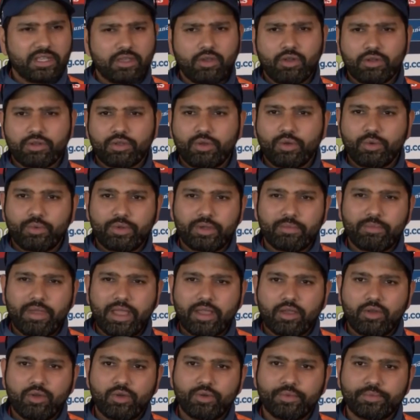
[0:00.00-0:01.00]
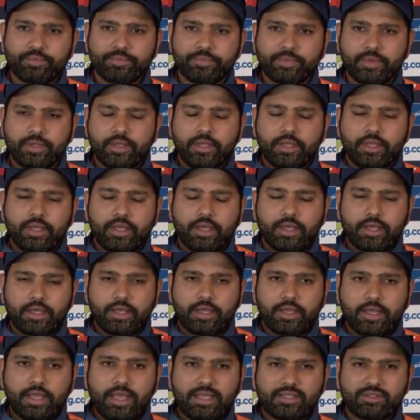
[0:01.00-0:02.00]
he got COVID back home,
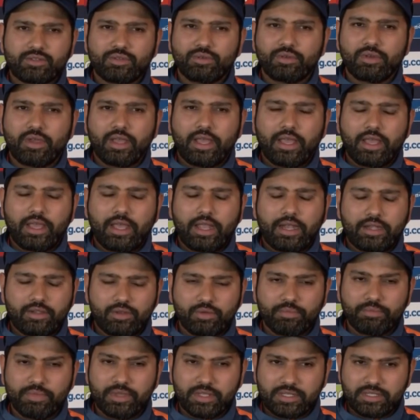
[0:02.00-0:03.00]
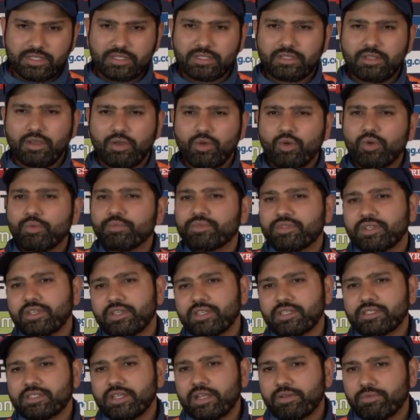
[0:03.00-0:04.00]
uh, has to had to miss the home
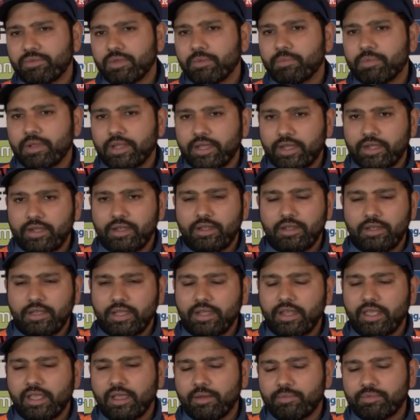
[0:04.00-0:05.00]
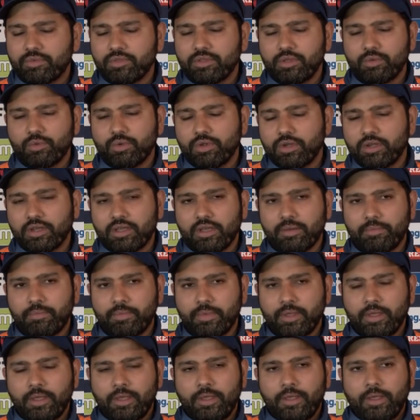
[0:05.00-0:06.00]
series that we played leading up to the World
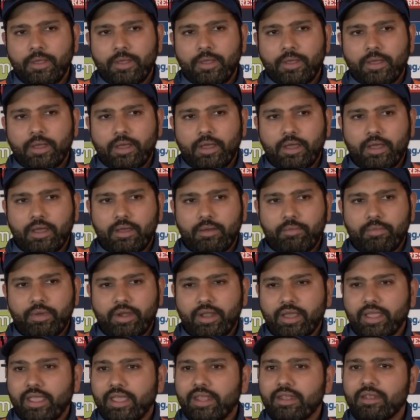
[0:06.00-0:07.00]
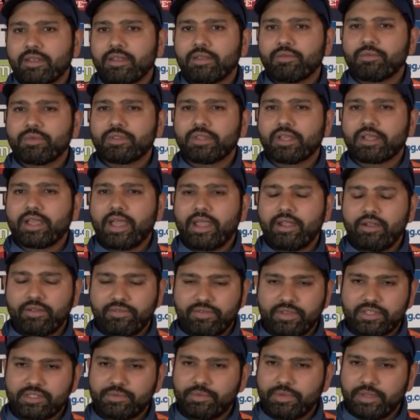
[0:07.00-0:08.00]
Cup. Uh, but again, with the kind
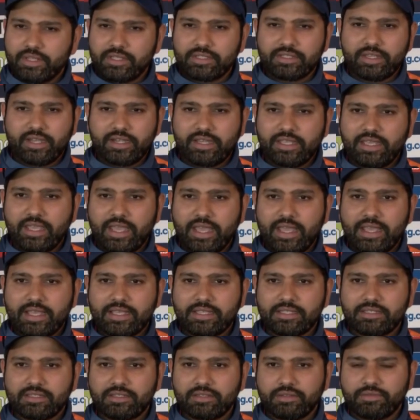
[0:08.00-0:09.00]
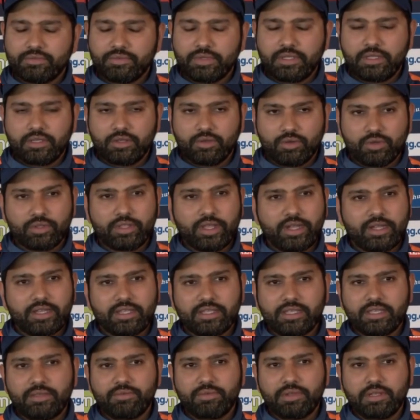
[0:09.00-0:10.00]
of experience that he has, we know that
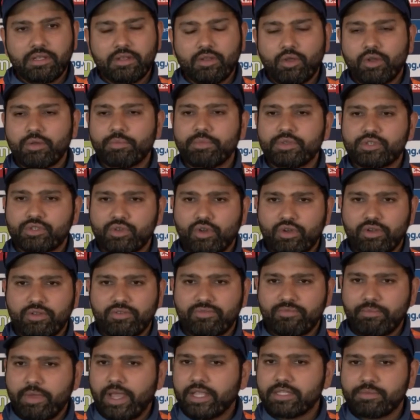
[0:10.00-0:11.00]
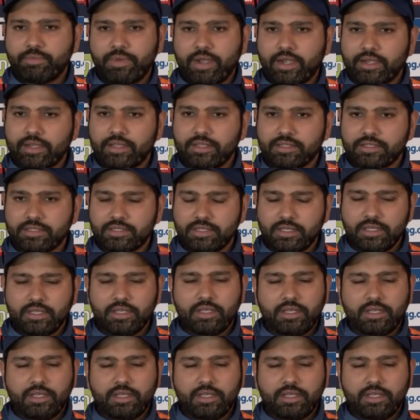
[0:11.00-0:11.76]
he will not be short of match practice.